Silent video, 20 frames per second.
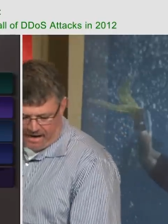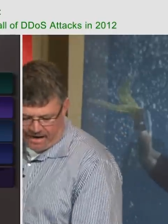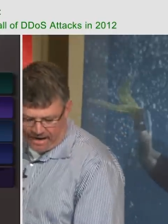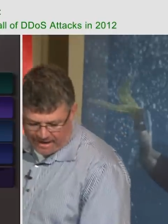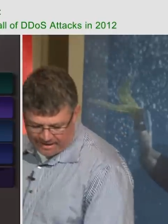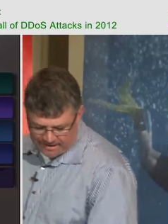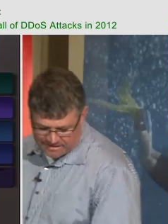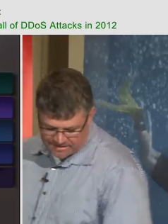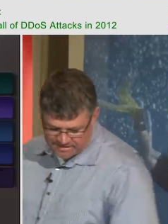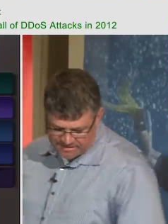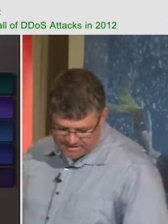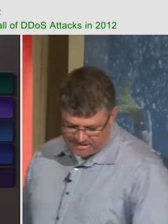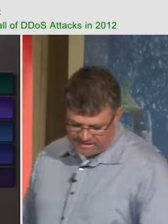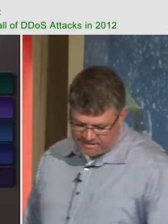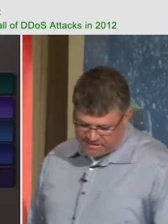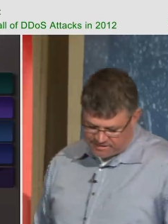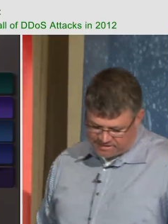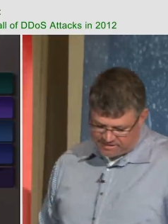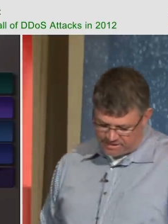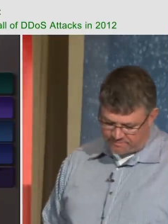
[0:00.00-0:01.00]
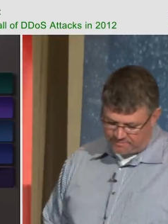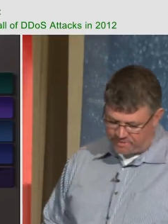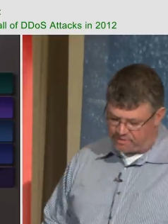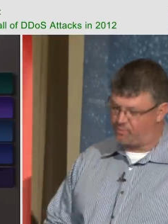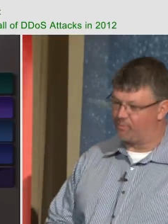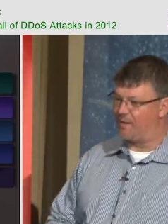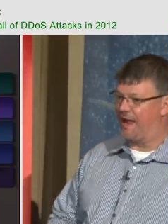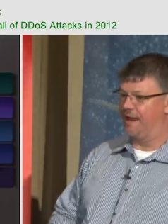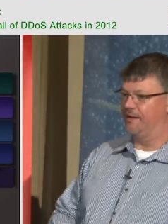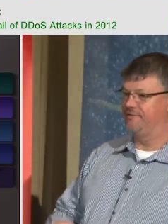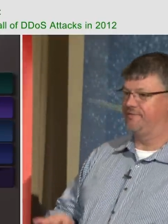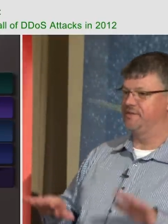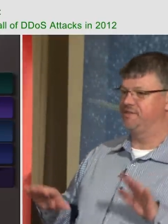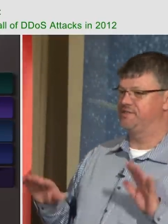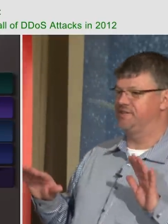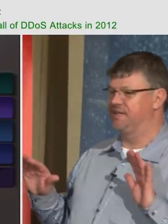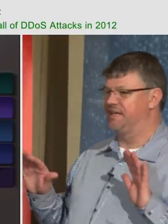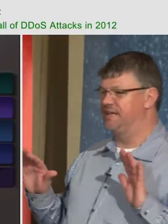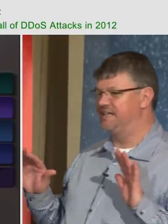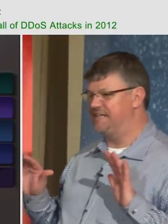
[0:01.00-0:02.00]
I can see some of the
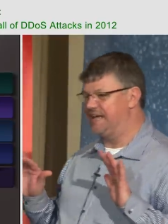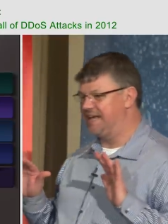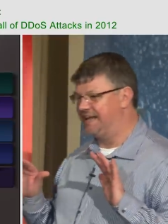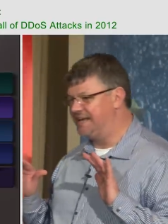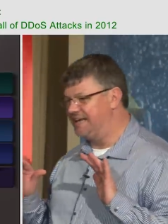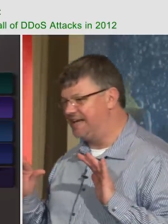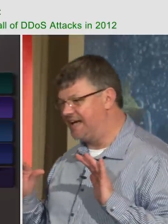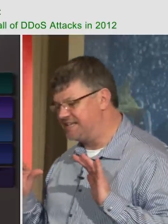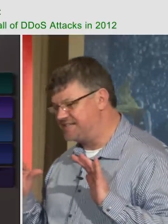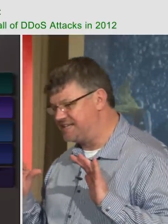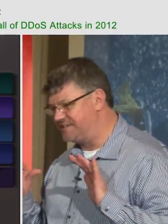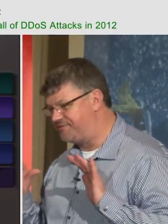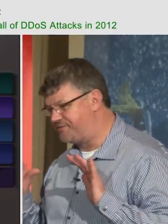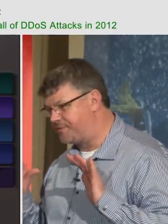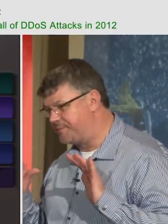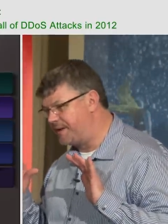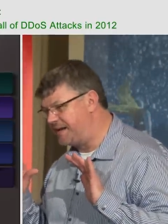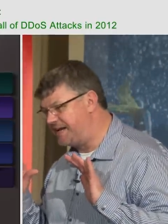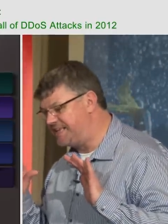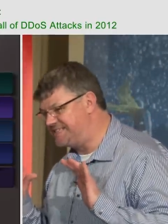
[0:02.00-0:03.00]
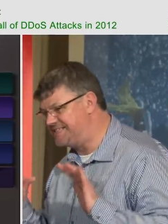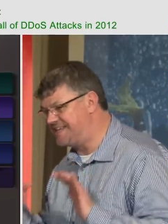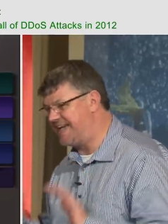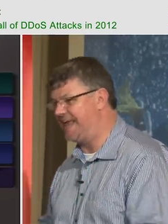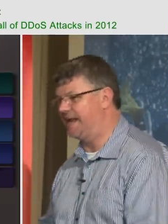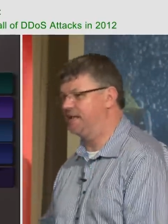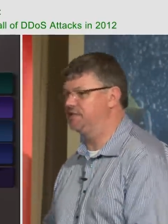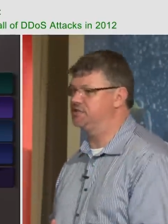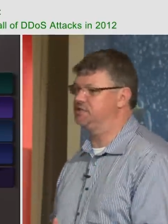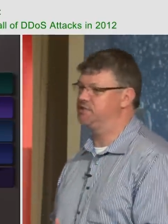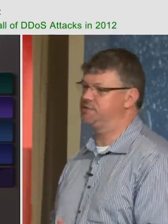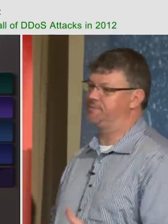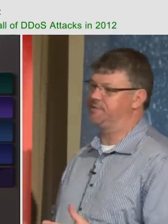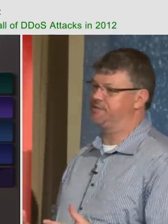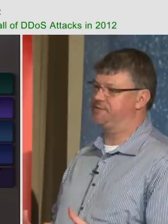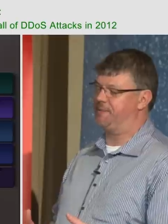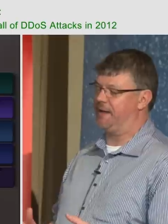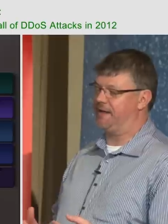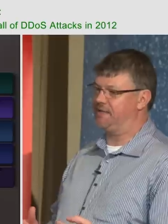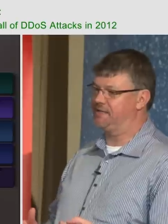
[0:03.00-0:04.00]
relevance in, in, as a, from an intelligence
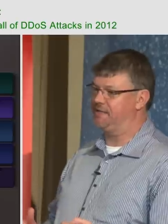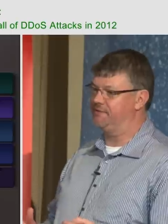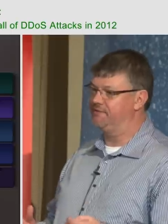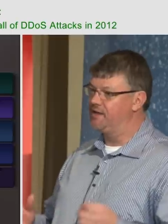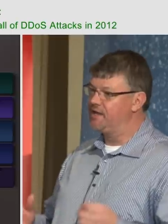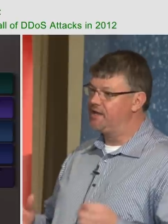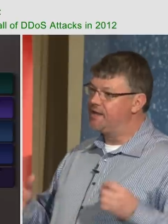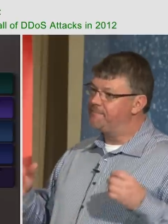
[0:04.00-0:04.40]
perspective.